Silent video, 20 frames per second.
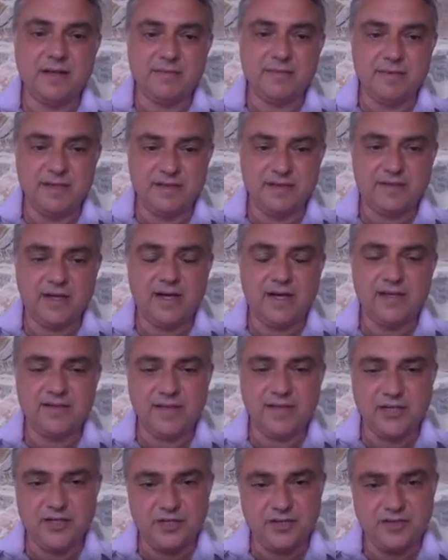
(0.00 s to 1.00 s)
the
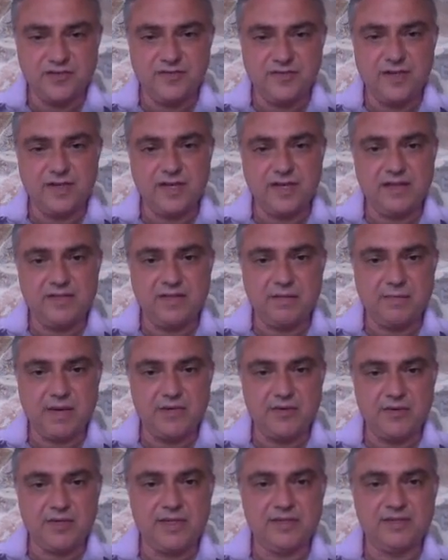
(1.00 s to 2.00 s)
sterilization of, ethnic
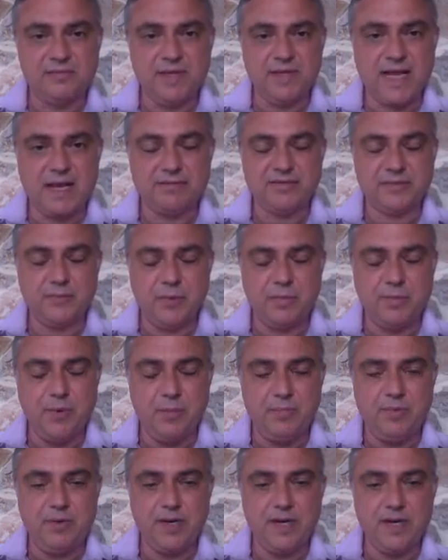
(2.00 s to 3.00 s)
minorities becomes more
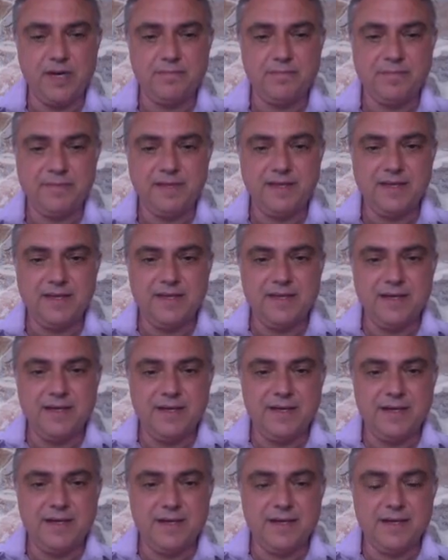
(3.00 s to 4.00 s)
popular
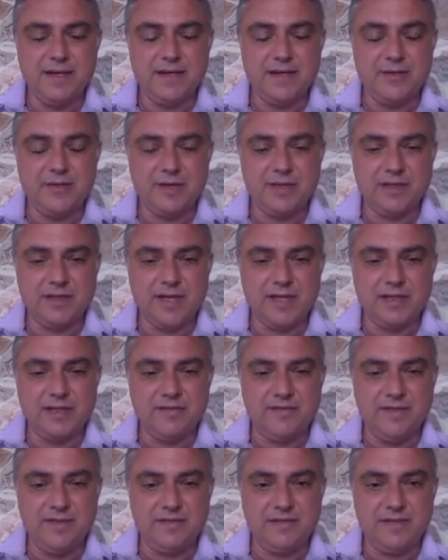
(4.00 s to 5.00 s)
during the
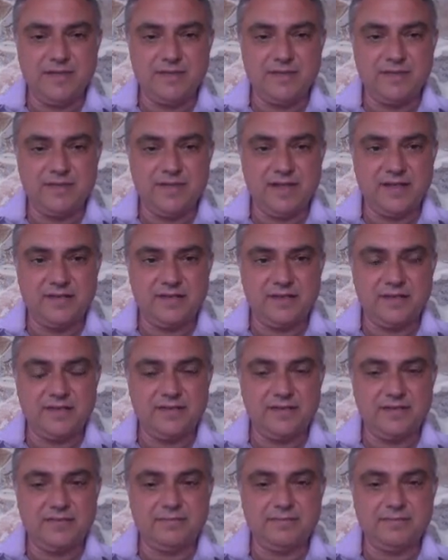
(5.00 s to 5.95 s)
1950s and 60s.